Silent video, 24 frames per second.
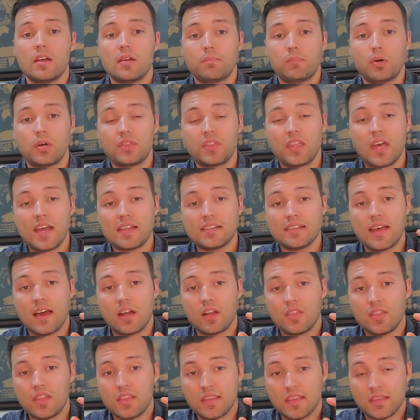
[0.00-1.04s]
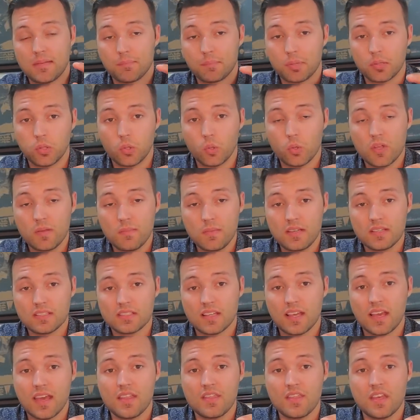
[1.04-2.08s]
put that down in the
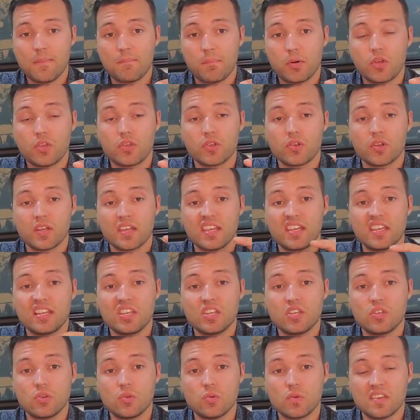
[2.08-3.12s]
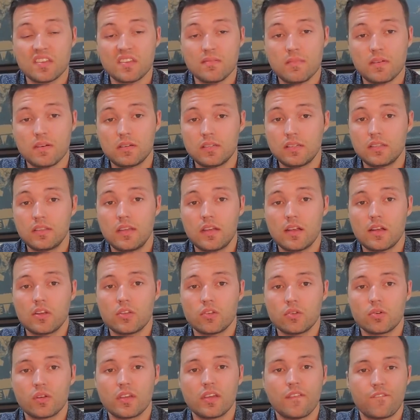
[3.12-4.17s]
employment and then put your EDU email in there
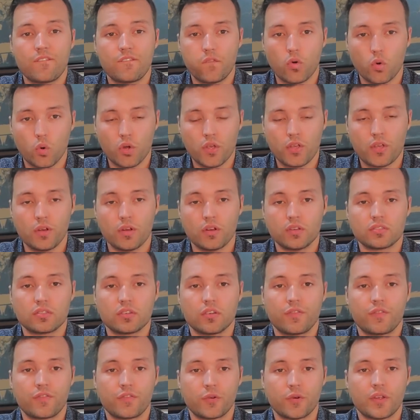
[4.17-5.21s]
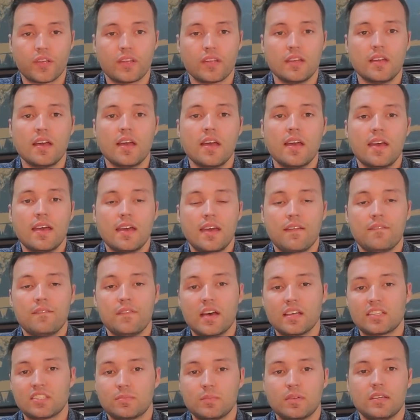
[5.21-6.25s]
and you'll get 4 years of free
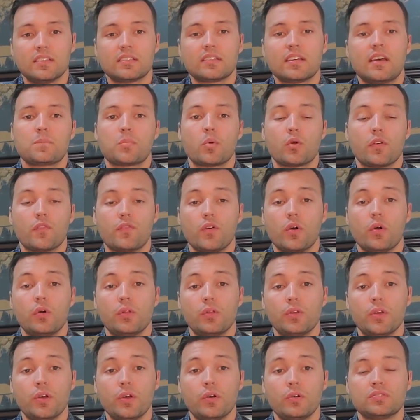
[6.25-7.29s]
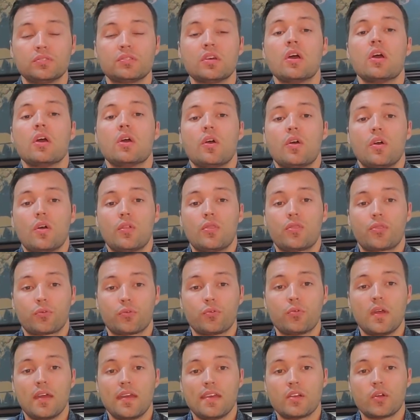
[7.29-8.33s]
investment portfolios
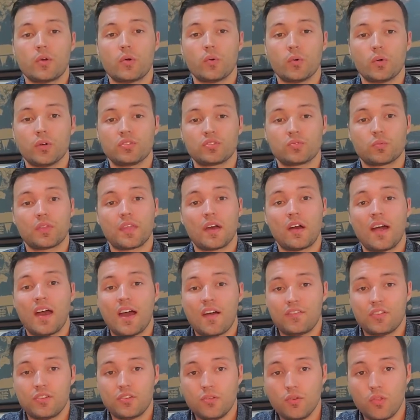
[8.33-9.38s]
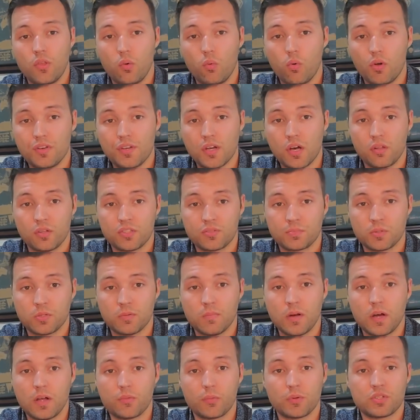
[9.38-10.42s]
through Acorns without having to do the $1 per
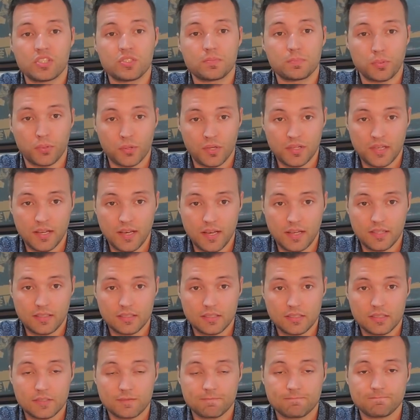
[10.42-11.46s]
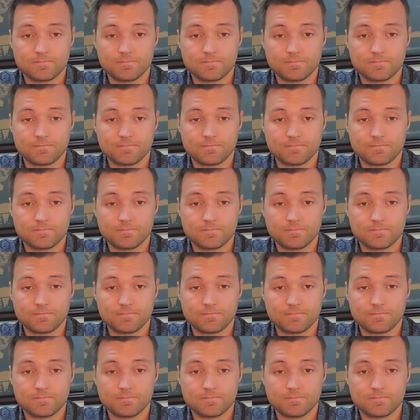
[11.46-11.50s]
month, which is pretty nice.